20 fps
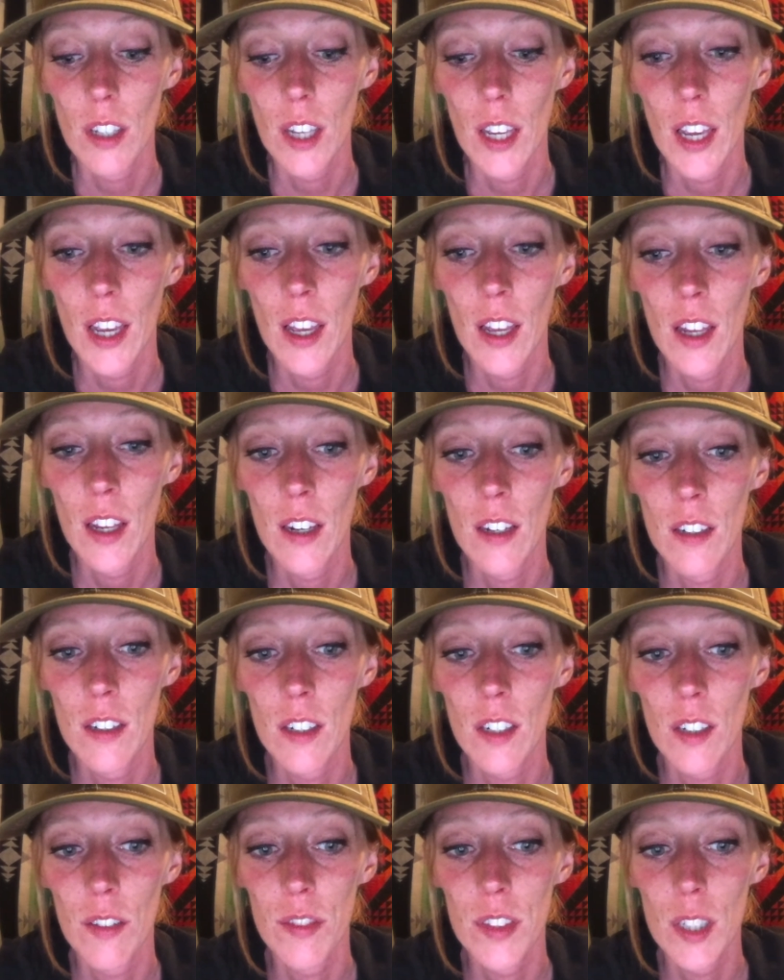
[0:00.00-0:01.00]
And
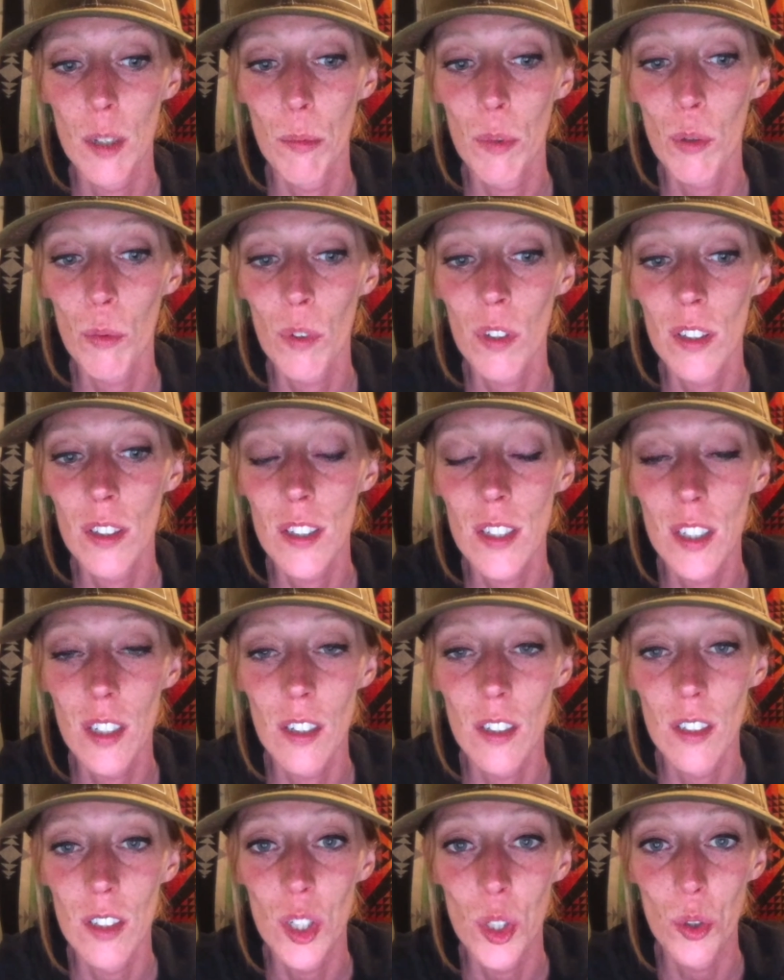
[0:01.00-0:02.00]
if someone wants
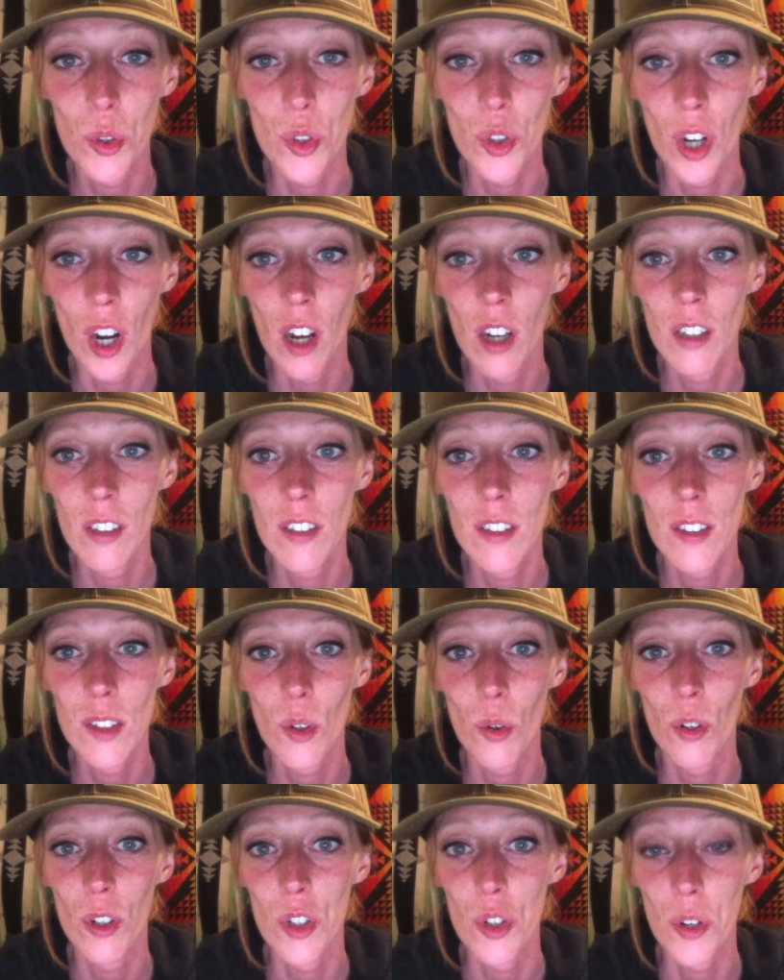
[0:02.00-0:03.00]
to do drugs
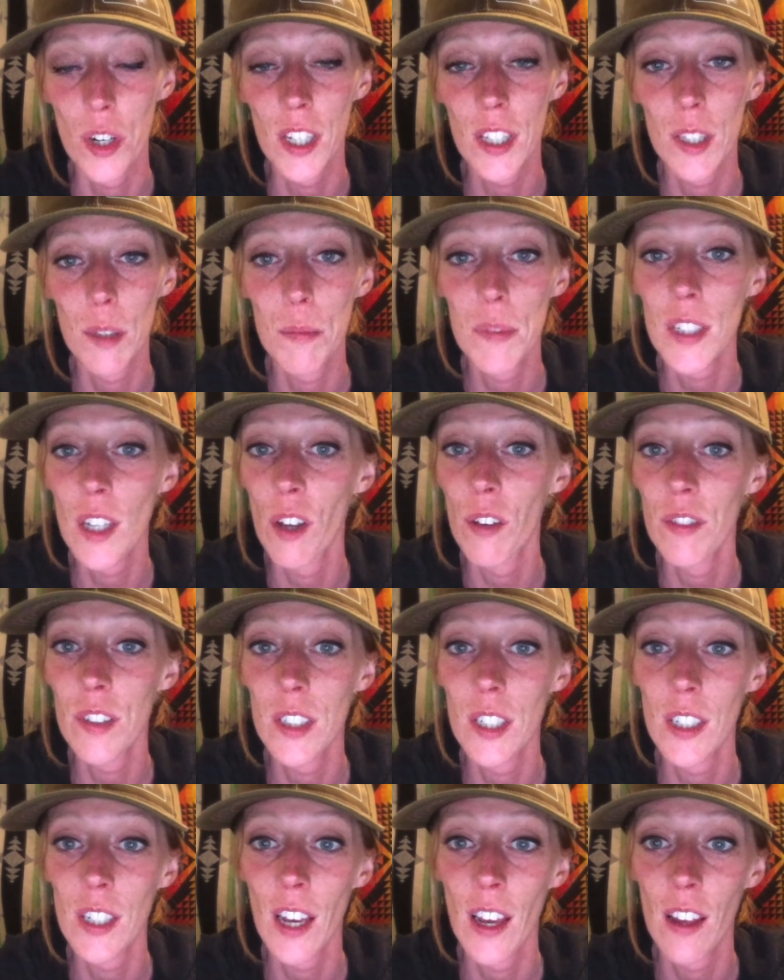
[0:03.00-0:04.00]
or drink themselves
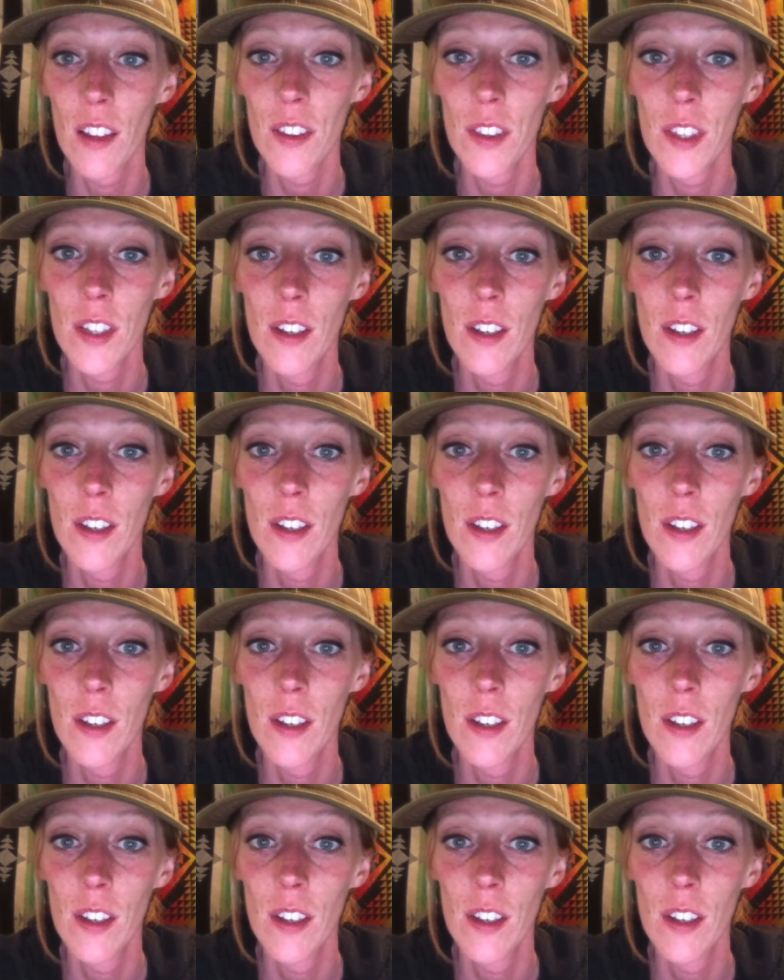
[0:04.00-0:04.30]
to death,